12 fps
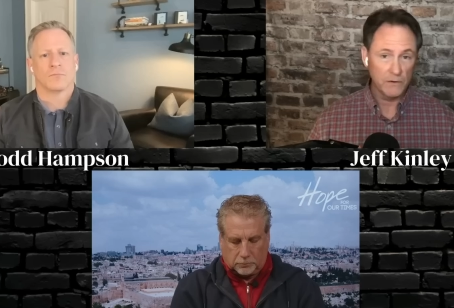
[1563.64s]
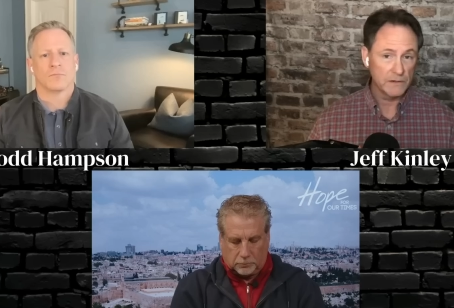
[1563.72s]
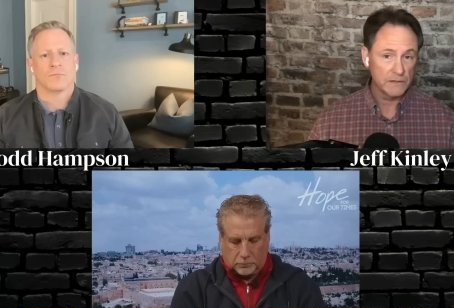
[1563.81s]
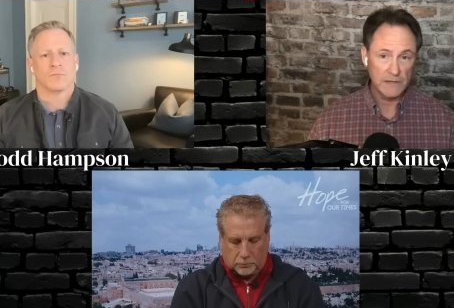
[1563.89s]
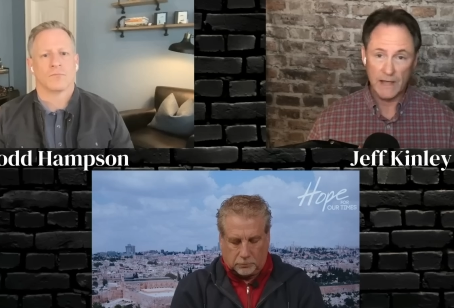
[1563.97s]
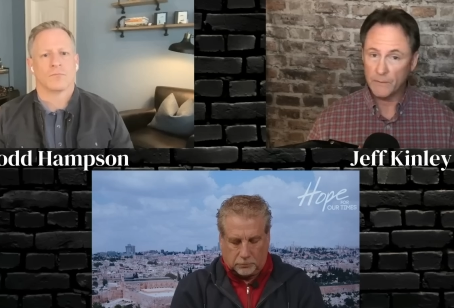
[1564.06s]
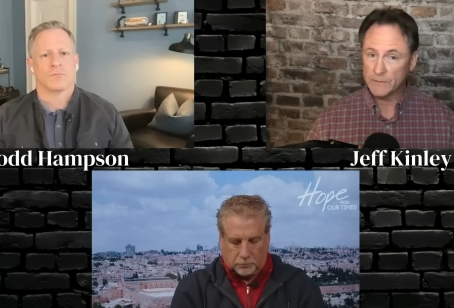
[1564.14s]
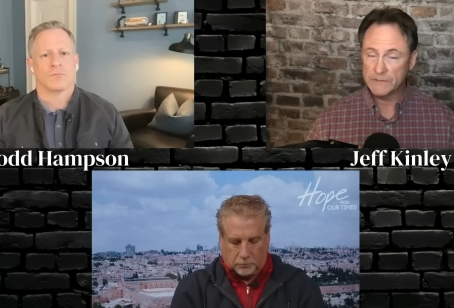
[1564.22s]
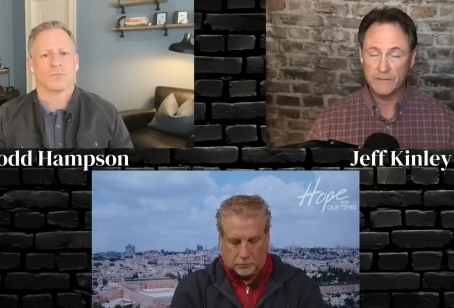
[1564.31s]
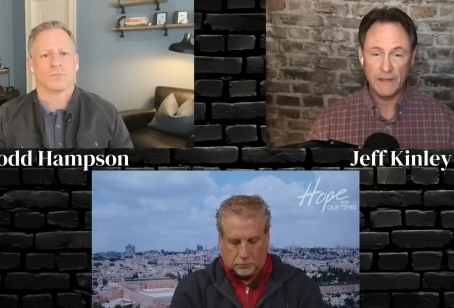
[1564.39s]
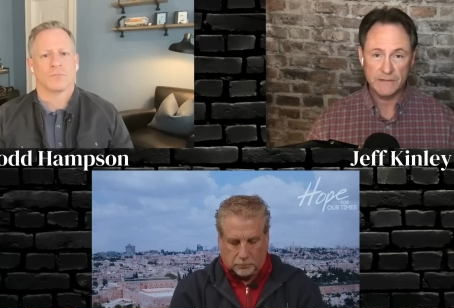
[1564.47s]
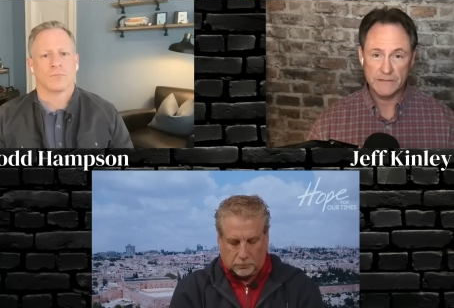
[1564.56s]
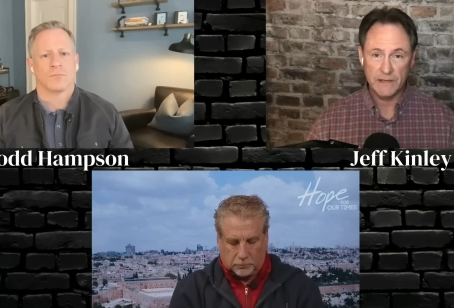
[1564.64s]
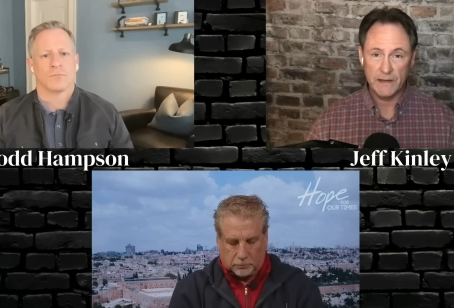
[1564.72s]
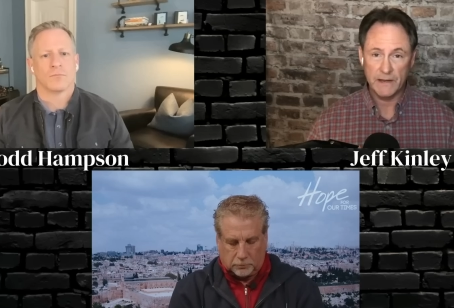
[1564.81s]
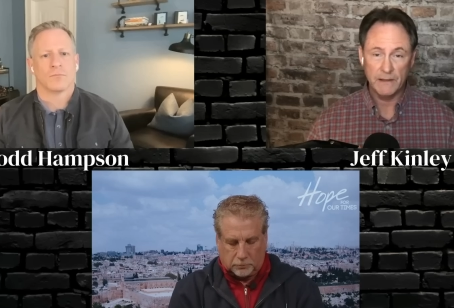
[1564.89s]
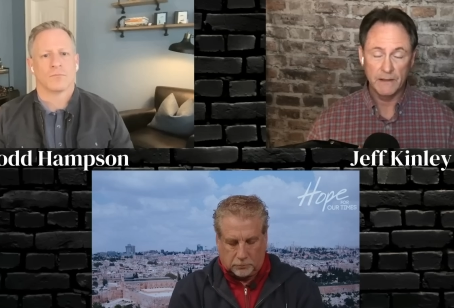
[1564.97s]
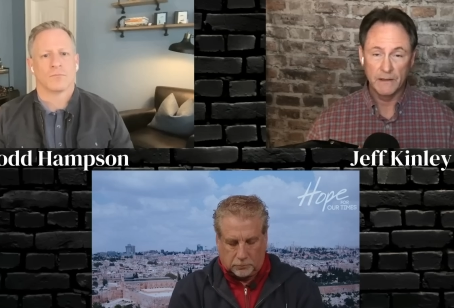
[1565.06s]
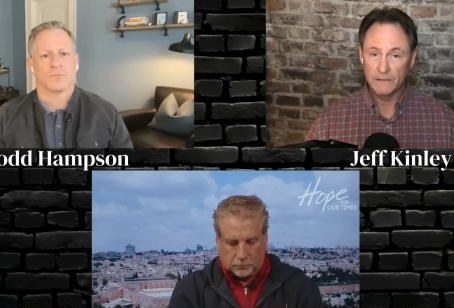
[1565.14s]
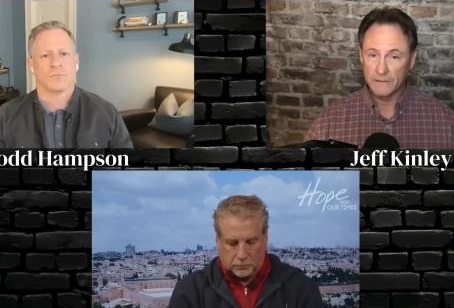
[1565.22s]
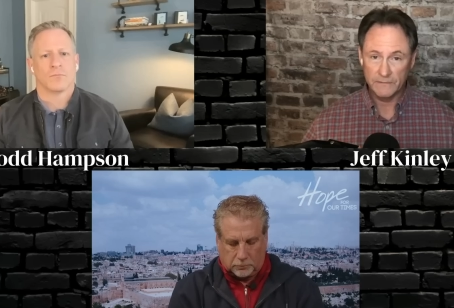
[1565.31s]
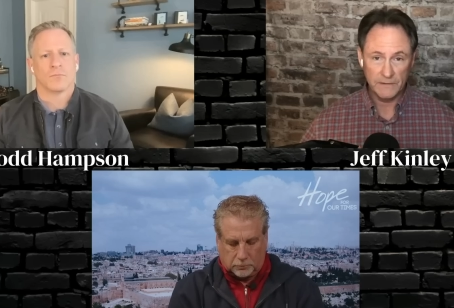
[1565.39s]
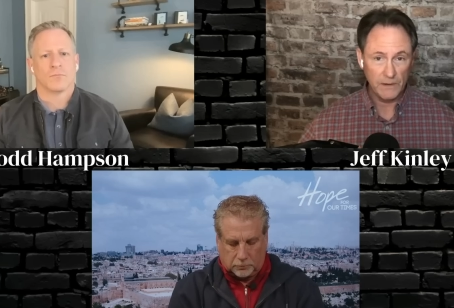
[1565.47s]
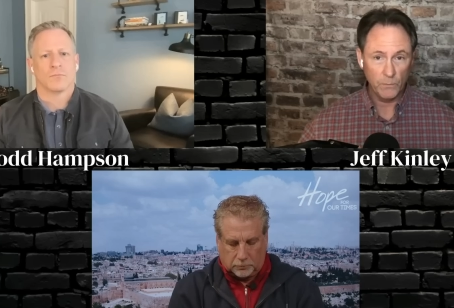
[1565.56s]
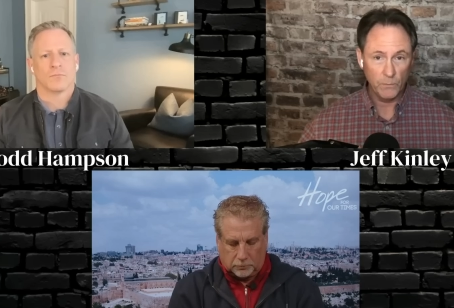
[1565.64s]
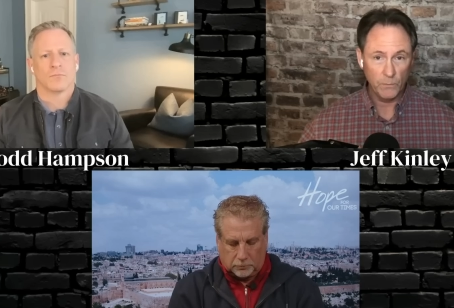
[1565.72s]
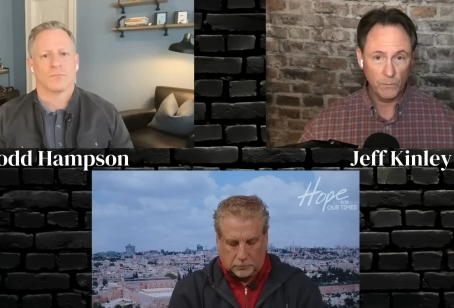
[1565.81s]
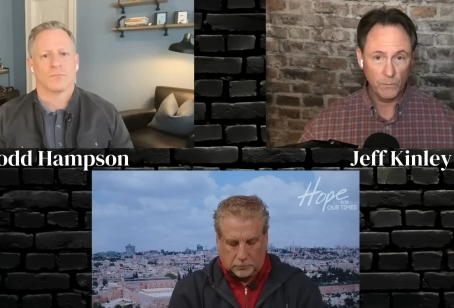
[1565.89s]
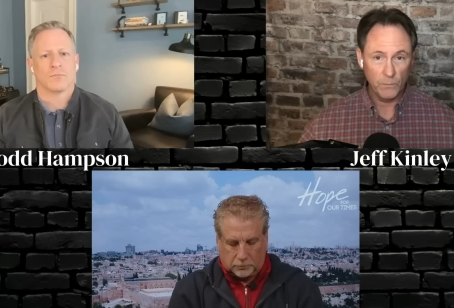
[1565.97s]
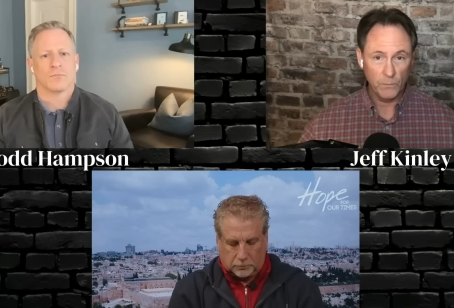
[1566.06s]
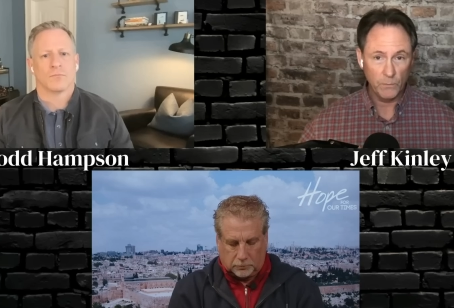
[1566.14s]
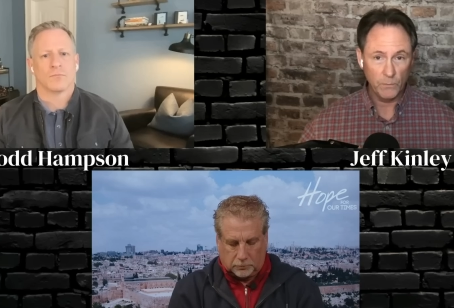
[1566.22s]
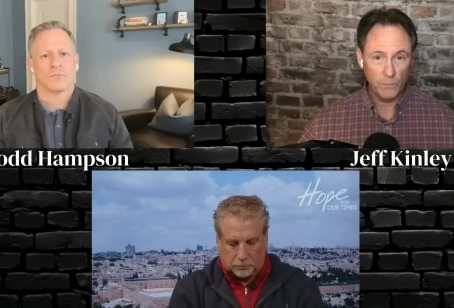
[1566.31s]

Speaker 1: as Lot was in that city, the city wasn't going to get